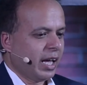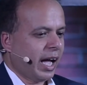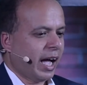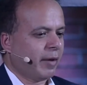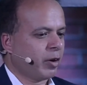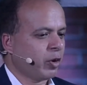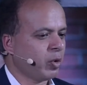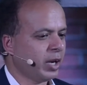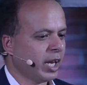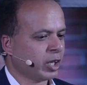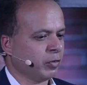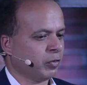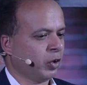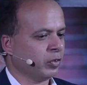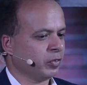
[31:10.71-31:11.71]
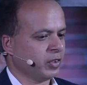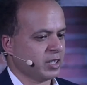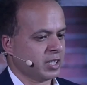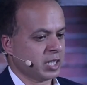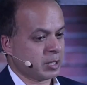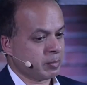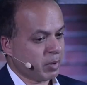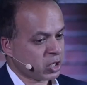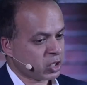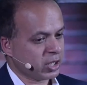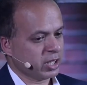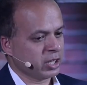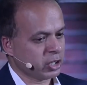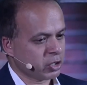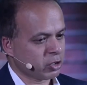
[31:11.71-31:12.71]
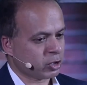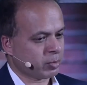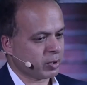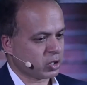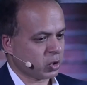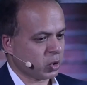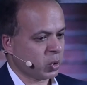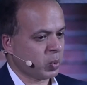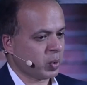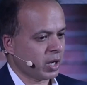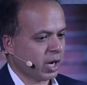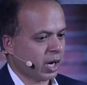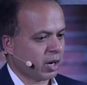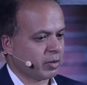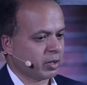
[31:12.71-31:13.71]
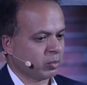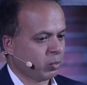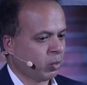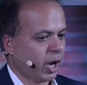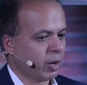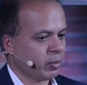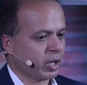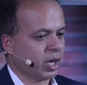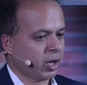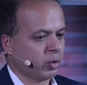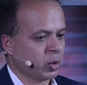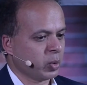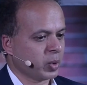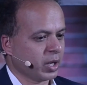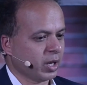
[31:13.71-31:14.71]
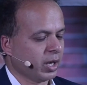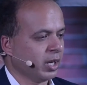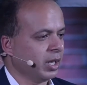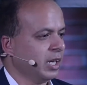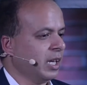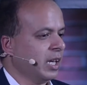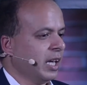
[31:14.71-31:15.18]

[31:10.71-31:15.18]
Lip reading: our own lack of confidence, especially in Europe, as to who we are and why we are who we are,